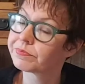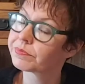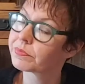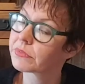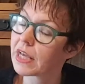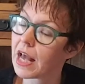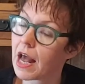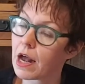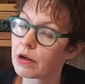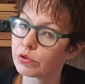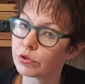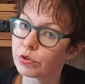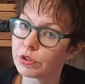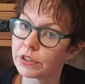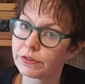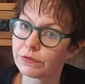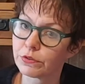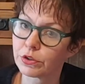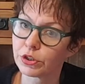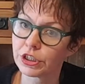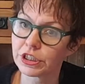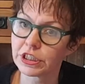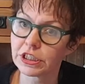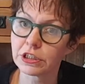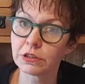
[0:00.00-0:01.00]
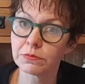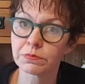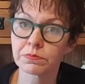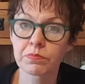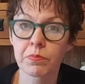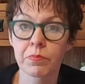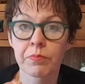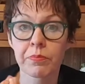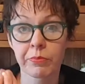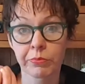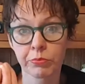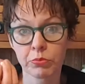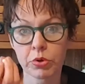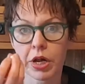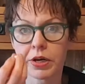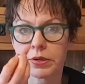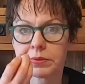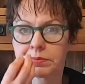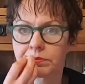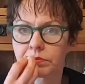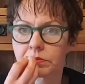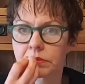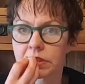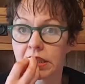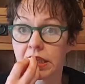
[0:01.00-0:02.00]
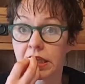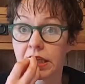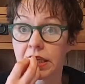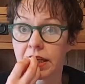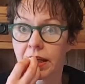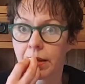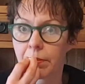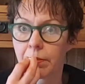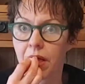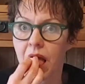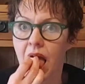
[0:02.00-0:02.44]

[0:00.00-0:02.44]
How to avoid it? Well, eat them.